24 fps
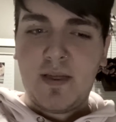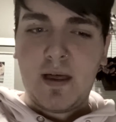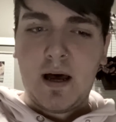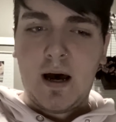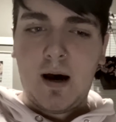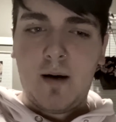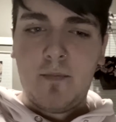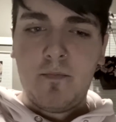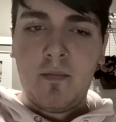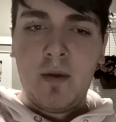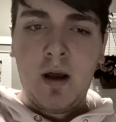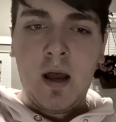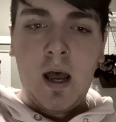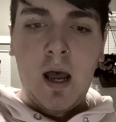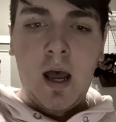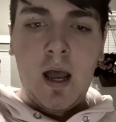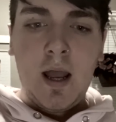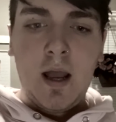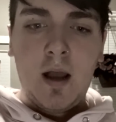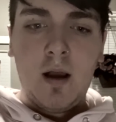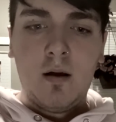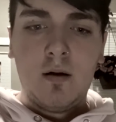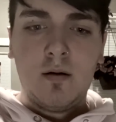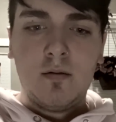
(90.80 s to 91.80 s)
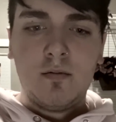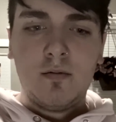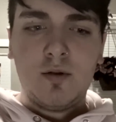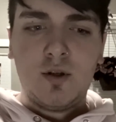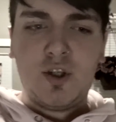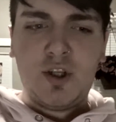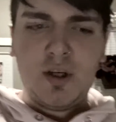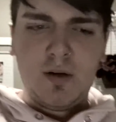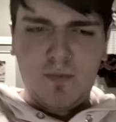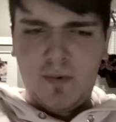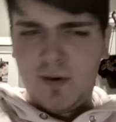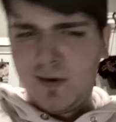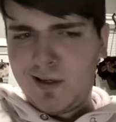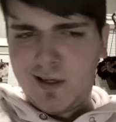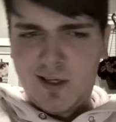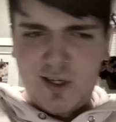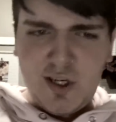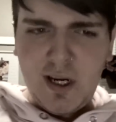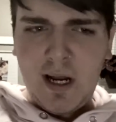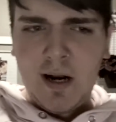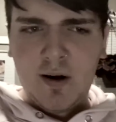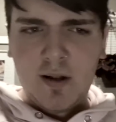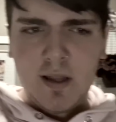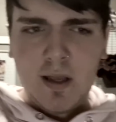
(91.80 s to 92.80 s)
thumb, which
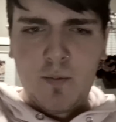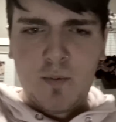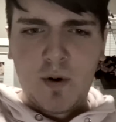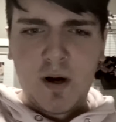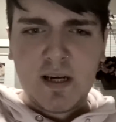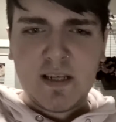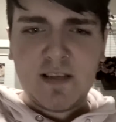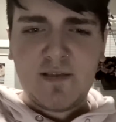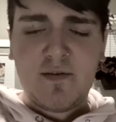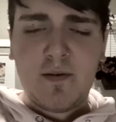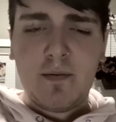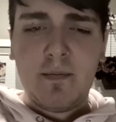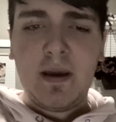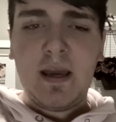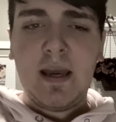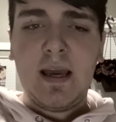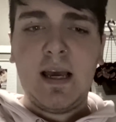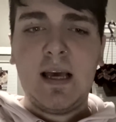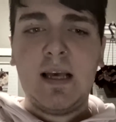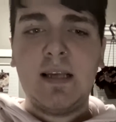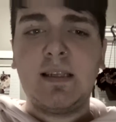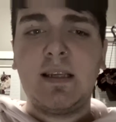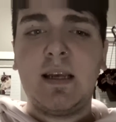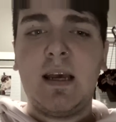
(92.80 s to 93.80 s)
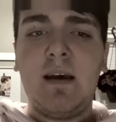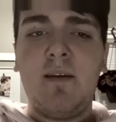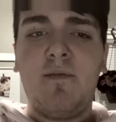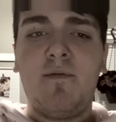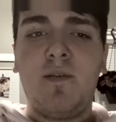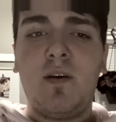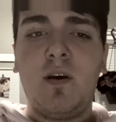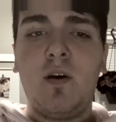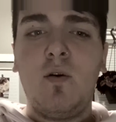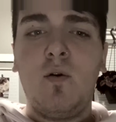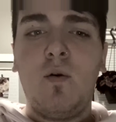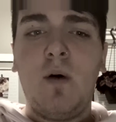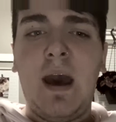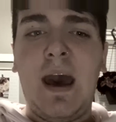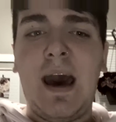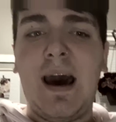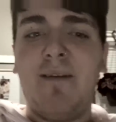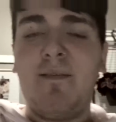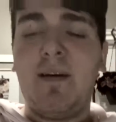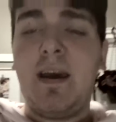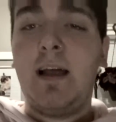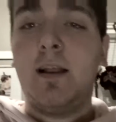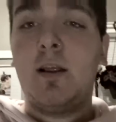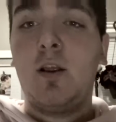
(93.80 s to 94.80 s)
generally works for me, is if you
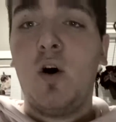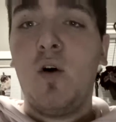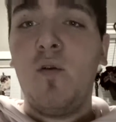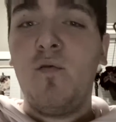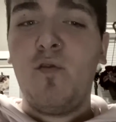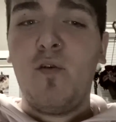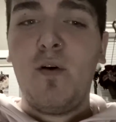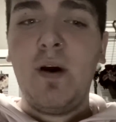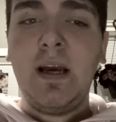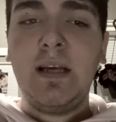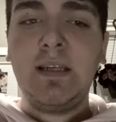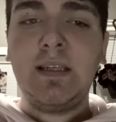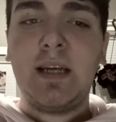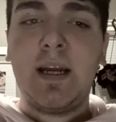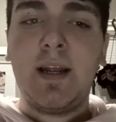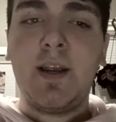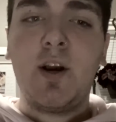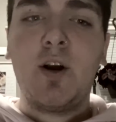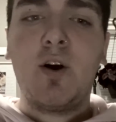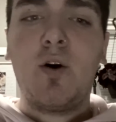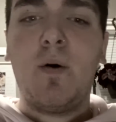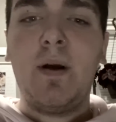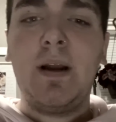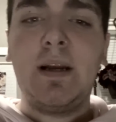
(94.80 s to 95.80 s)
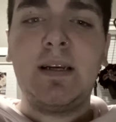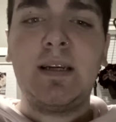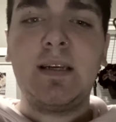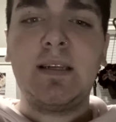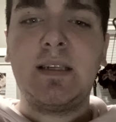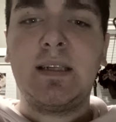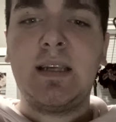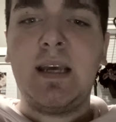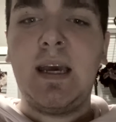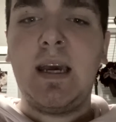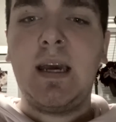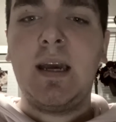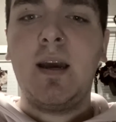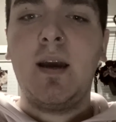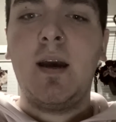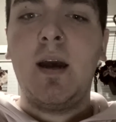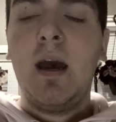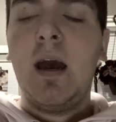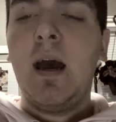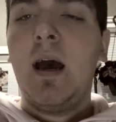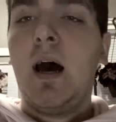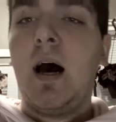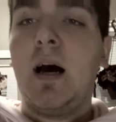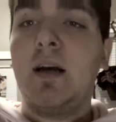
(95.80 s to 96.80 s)
have a low voice and you're going to sing
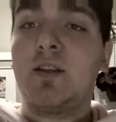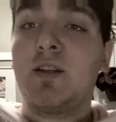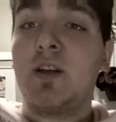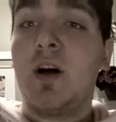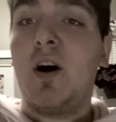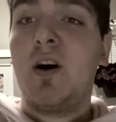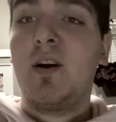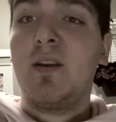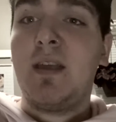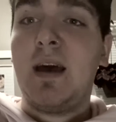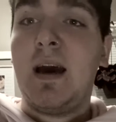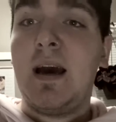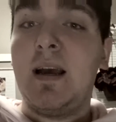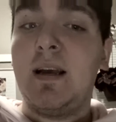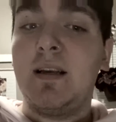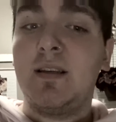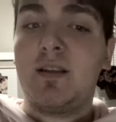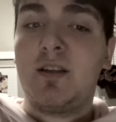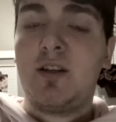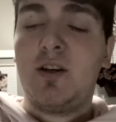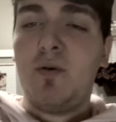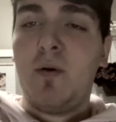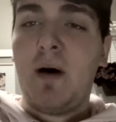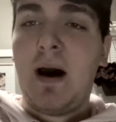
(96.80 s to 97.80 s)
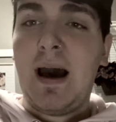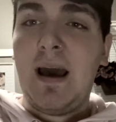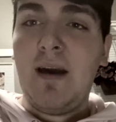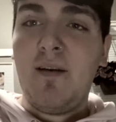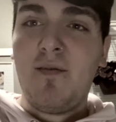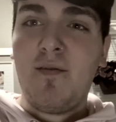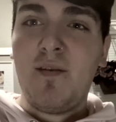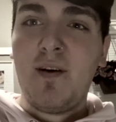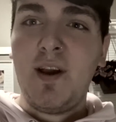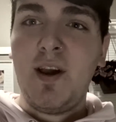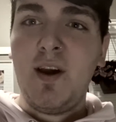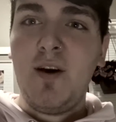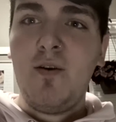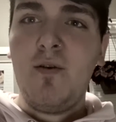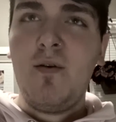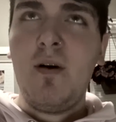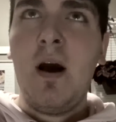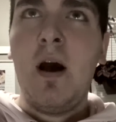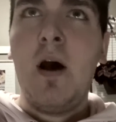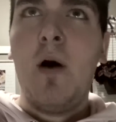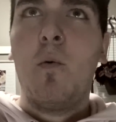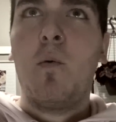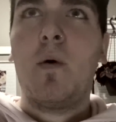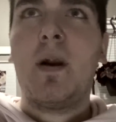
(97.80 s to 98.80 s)
a song that is too high for you,
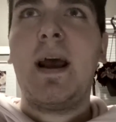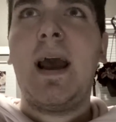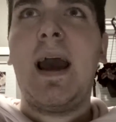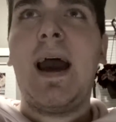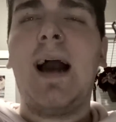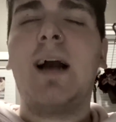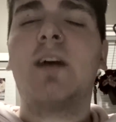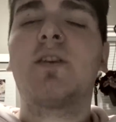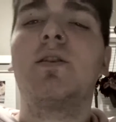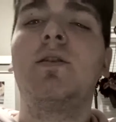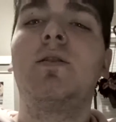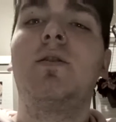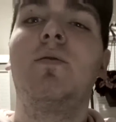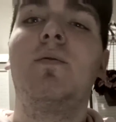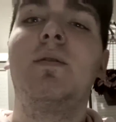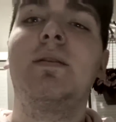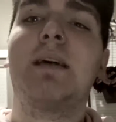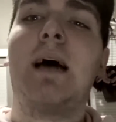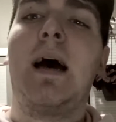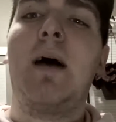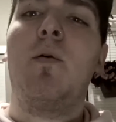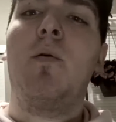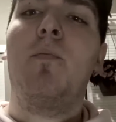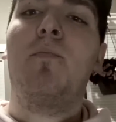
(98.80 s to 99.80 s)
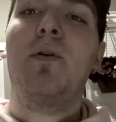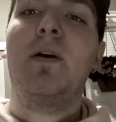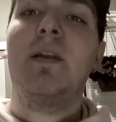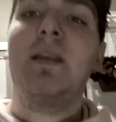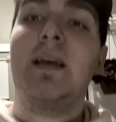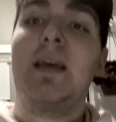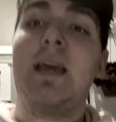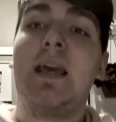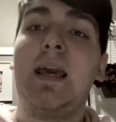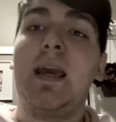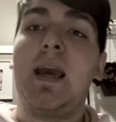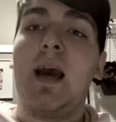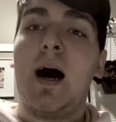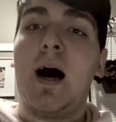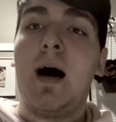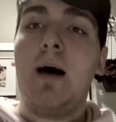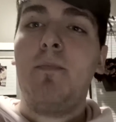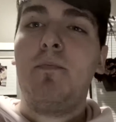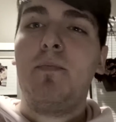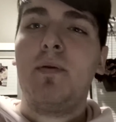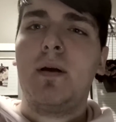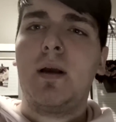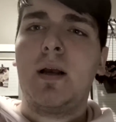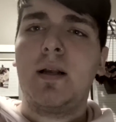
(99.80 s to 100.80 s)
what I actually do is I will bring the key
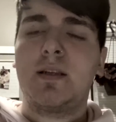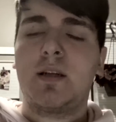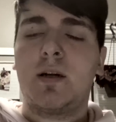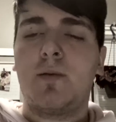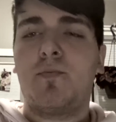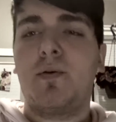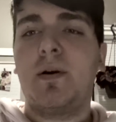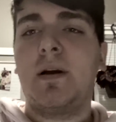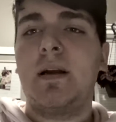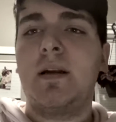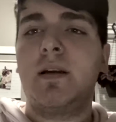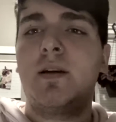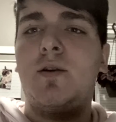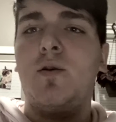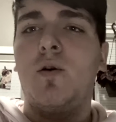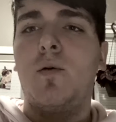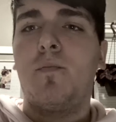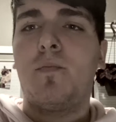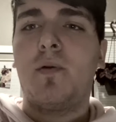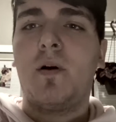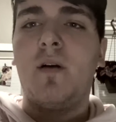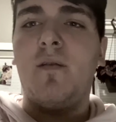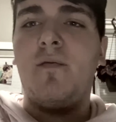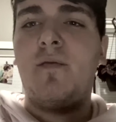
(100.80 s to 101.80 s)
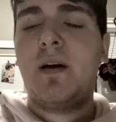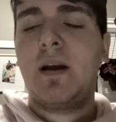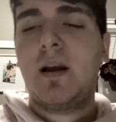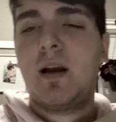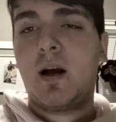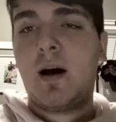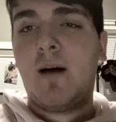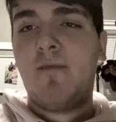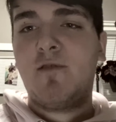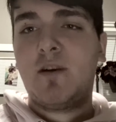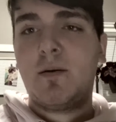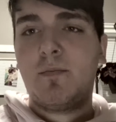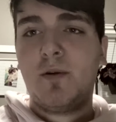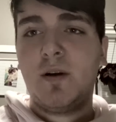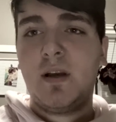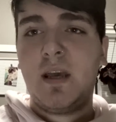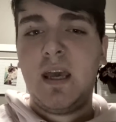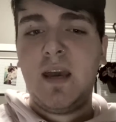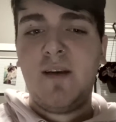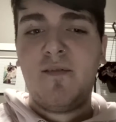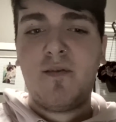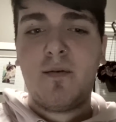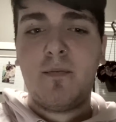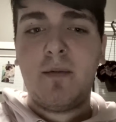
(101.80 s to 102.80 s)
up because it'll bring it into a perfect, comfortable
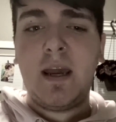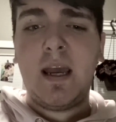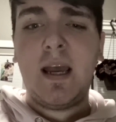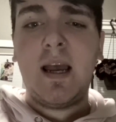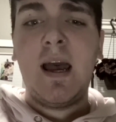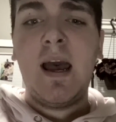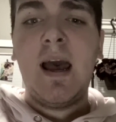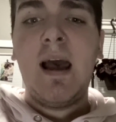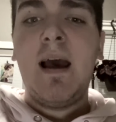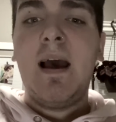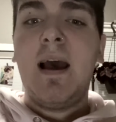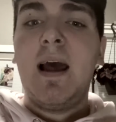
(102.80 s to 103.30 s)
key for me.